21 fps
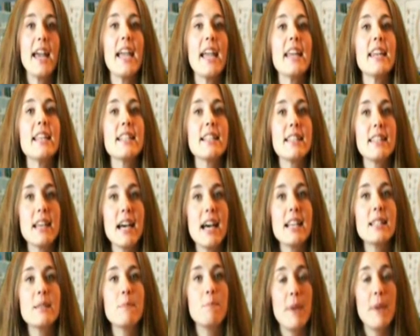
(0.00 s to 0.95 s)
It is
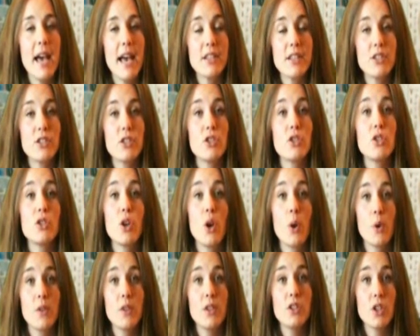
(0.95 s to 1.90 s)
thus best to
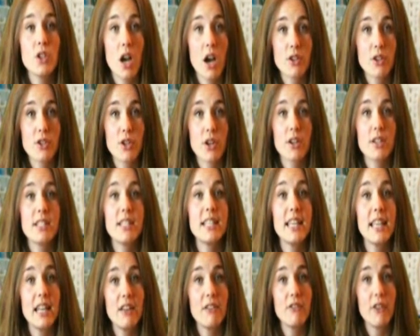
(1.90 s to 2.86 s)
go to the doctor to
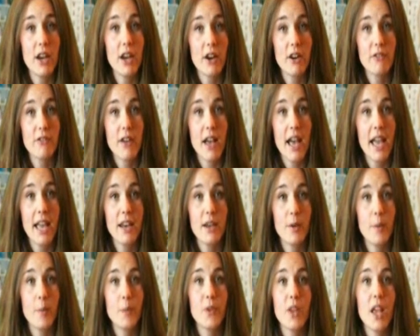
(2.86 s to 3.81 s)
get it verified.
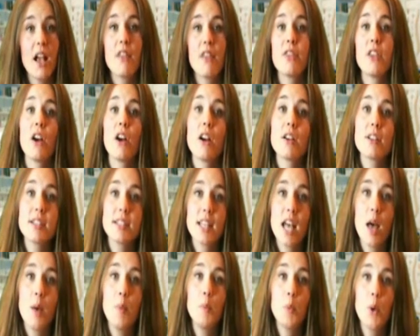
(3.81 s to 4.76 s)
There are
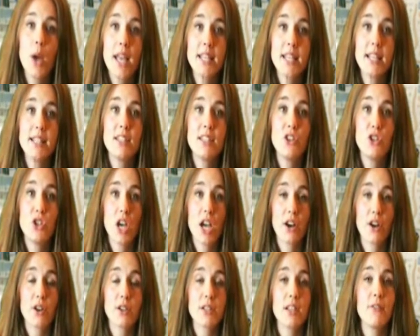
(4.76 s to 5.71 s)
some pregnancy
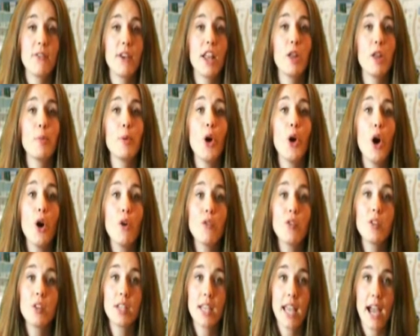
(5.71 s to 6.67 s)
checkers available
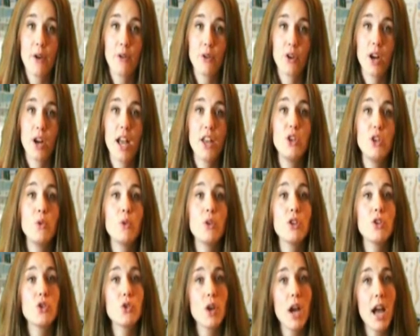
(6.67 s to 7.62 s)
over the counter, and you
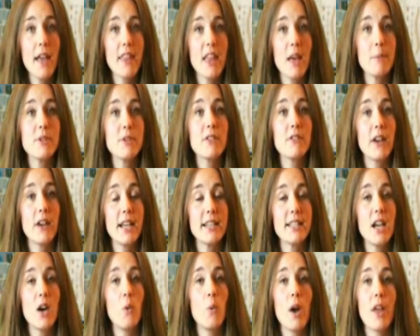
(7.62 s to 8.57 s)
could try them to
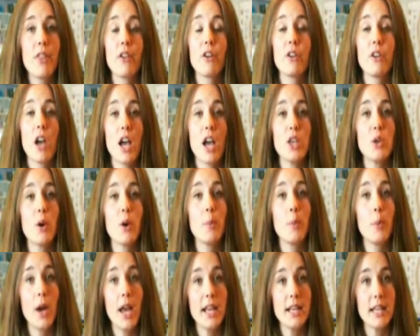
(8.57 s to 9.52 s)
find out whether or not you are
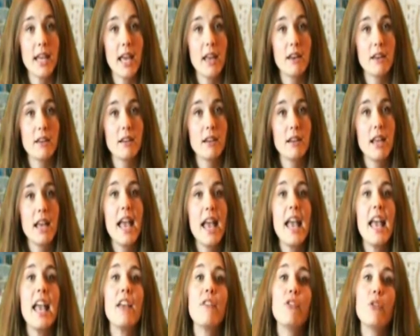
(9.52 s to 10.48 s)
pregnant.
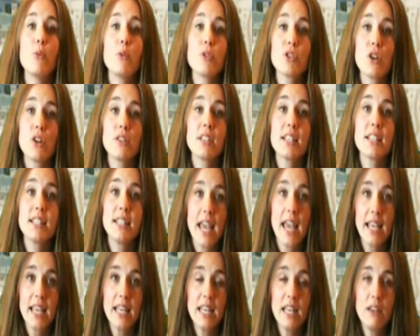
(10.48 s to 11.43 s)
If the result is
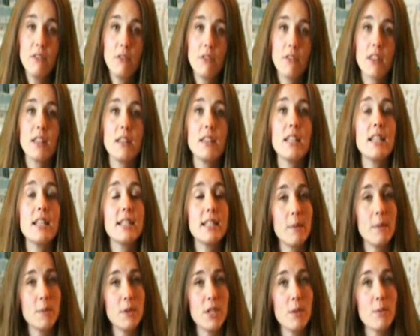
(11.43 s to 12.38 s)
negative, then these
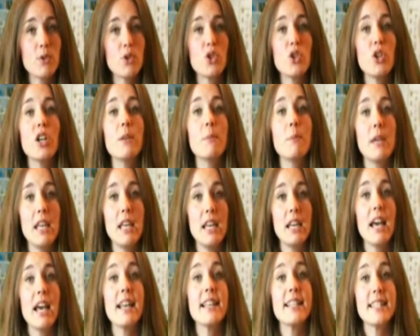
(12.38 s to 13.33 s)
symptoms could
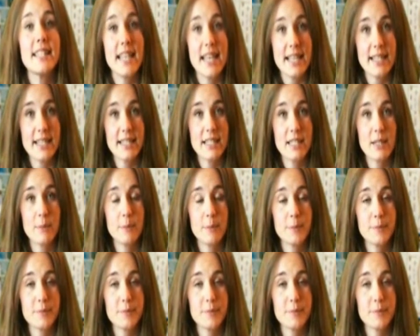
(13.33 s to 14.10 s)
mean a cyst.